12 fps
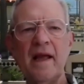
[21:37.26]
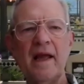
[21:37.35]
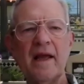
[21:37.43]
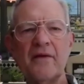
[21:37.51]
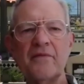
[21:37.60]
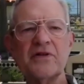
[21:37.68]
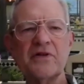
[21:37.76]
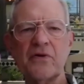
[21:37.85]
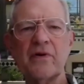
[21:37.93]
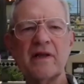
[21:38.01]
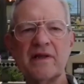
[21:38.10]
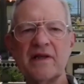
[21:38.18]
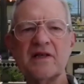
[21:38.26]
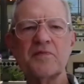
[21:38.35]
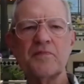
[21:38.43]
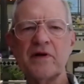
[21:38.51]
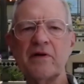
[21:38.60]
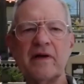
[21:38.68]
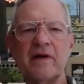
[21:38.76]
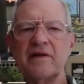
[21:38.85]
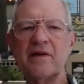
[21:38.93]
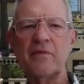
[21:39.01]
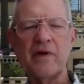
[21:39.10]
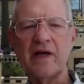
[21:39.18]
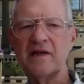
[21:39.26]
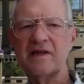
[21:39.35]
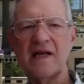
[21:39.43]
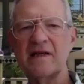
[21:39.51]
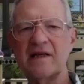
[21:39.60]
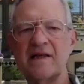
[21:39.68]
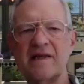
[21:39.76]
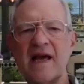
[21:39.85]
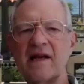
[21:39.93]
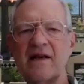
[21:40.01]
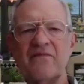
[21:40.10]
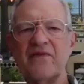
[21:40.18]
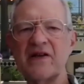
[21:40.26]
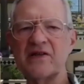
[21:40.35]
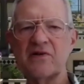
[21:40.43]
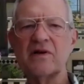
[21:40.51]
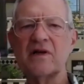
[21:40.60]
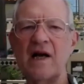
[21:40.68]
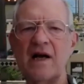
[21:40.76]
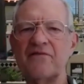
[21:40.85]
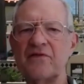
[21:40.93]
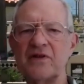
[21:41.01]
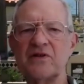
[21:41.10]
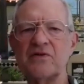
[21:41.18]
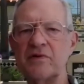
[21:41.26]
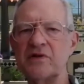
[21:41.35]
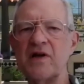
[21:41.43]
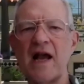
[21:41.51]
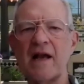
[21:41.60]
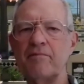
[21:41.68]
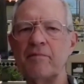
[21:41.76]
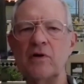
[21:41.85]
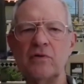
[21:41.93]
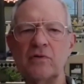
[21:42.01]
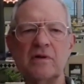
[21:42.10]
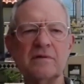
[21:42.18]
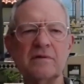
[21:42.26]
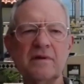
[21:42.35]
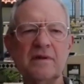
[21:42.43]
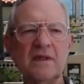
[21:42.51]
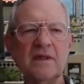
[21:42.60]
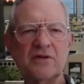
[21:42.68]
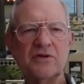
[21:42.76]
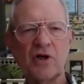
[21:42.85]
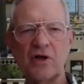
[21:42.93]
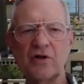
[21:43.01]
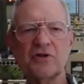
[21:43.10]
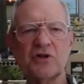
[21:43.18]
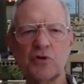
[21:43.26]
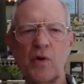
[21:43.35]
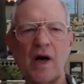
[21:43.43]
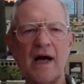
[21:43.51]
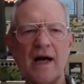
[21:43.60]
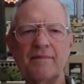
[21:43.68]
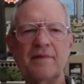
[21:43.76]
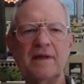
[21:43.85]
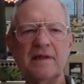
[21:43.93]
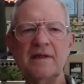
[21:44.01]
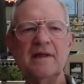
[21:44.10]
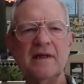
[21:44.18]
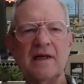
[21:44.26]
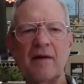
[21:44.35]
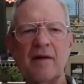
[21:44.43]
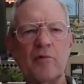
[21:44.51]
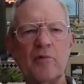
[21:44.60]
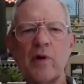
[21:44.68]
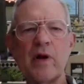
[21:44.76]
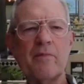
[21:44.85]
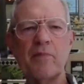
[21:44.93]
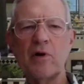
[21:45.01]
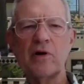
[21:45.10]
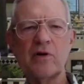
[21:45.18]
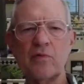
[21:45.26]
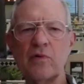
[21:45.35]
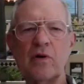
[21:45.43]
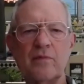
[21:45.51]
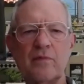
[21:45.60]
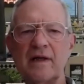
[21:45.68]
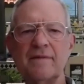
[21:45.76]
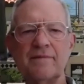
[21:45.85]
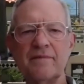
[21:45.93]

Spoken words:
It was during this period that we attended that investor conference with Jack Bogle, Charles Schwab, and Marie Bartiromo.